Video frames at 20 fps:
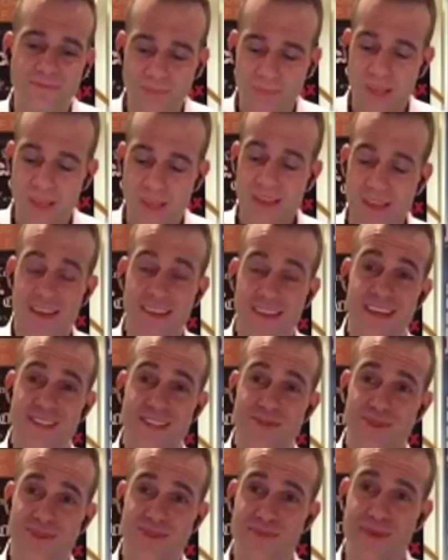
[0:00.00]
And that's where
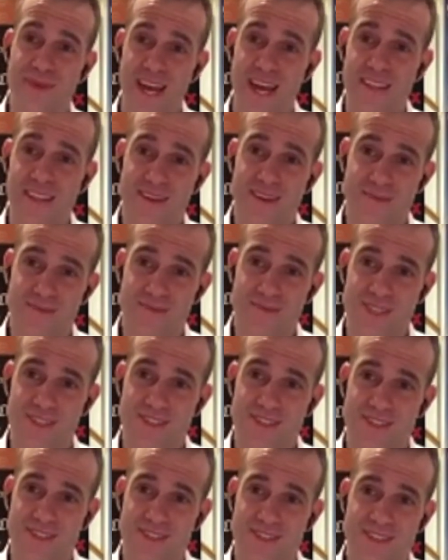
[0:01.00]
the math comes in.
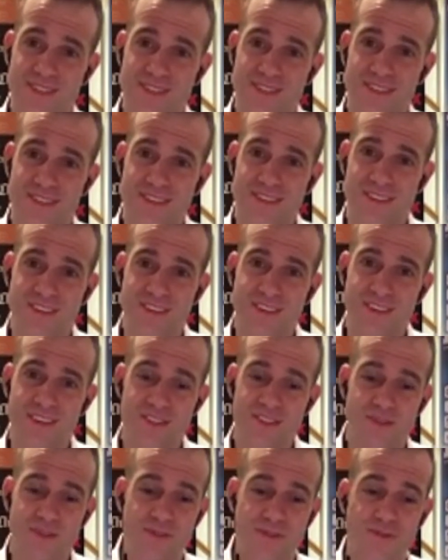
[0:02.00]
So
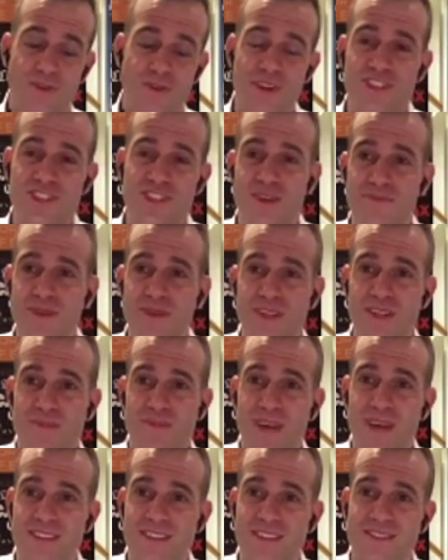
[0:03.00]
before I jump into the
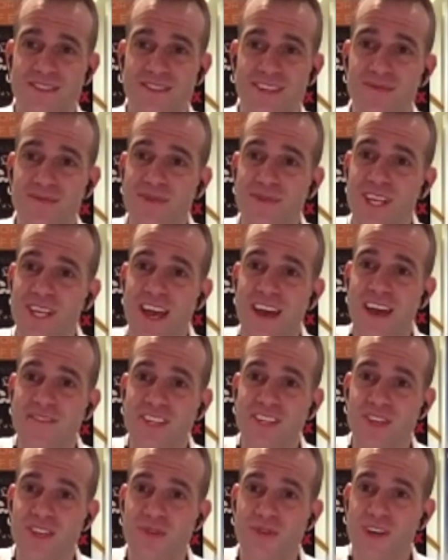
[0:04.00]
math, does anybody have any
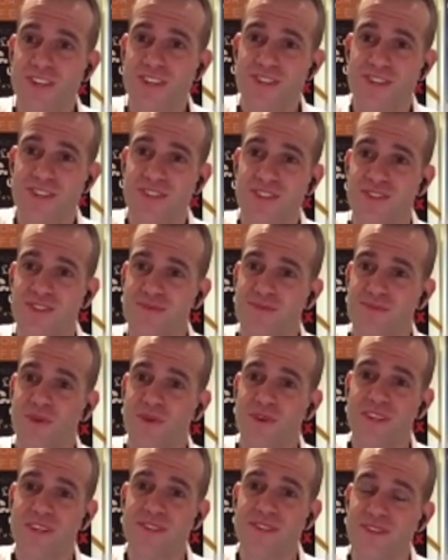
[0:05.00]
questions or
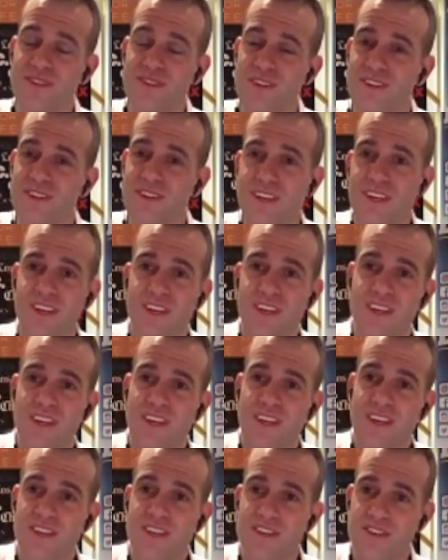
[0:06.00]
points or
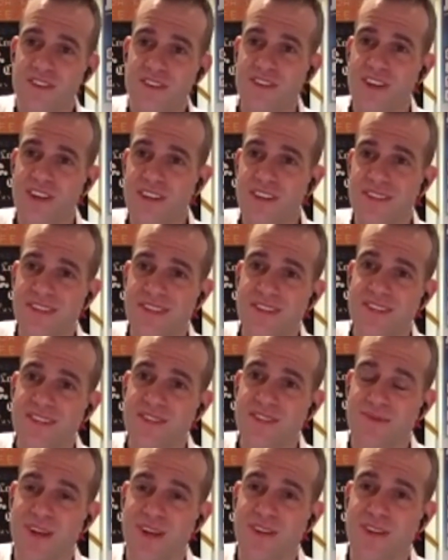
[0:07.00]
curiosities
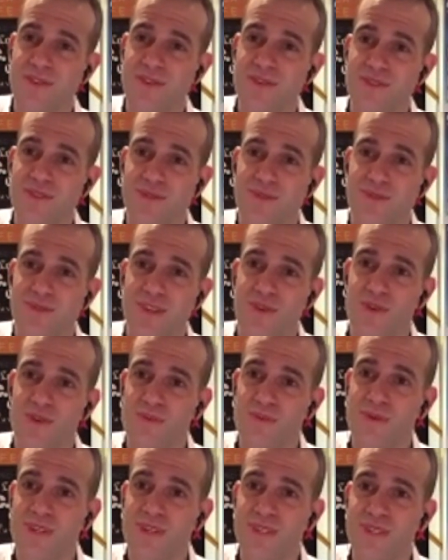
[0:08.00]
around those three core
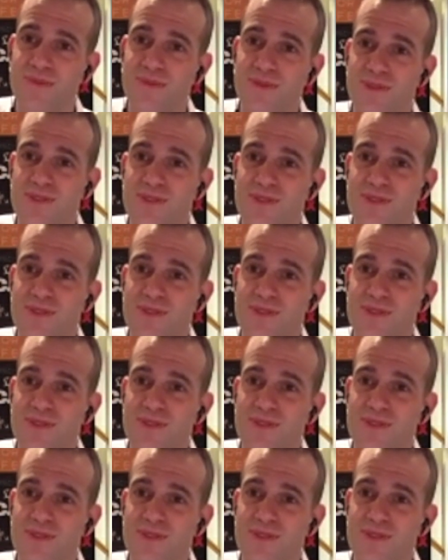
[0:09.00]
principles?